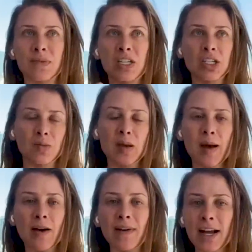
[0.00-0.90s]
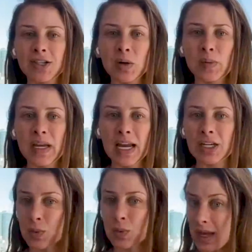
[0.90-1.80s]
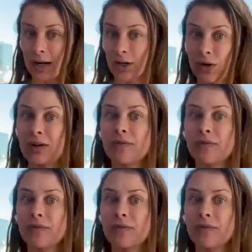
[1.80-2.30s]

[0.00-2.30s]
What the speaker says: teach me about vaginal pH and good